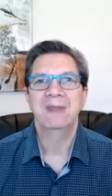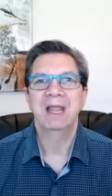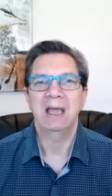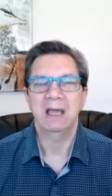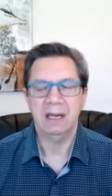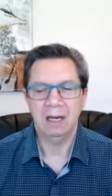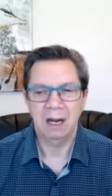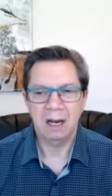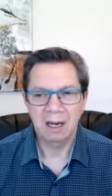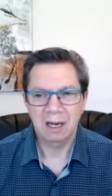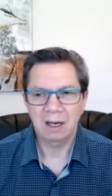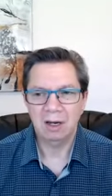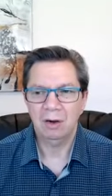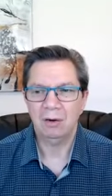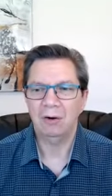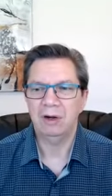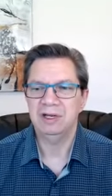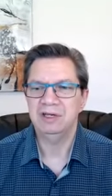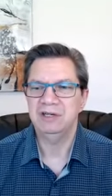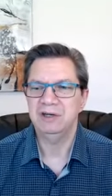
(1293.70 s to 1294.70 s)
And I
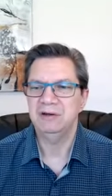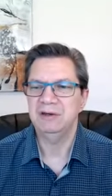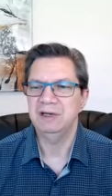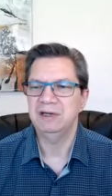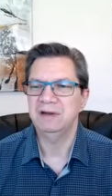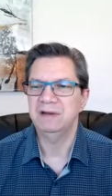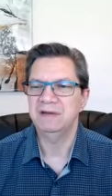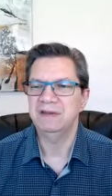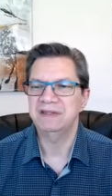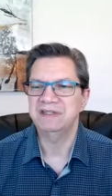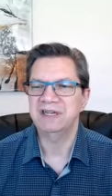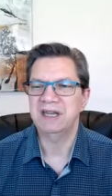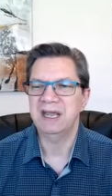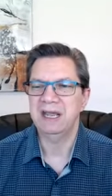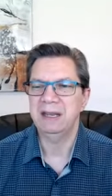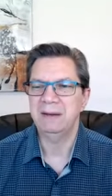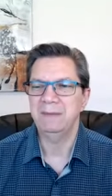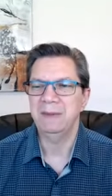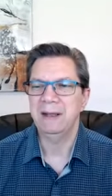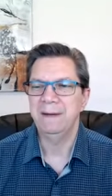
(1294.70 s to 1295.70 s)
encourage you to do the
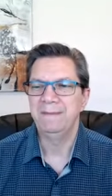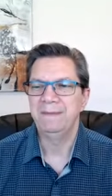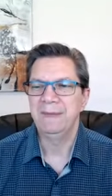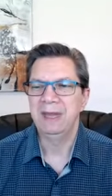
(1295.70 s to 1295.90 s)
same.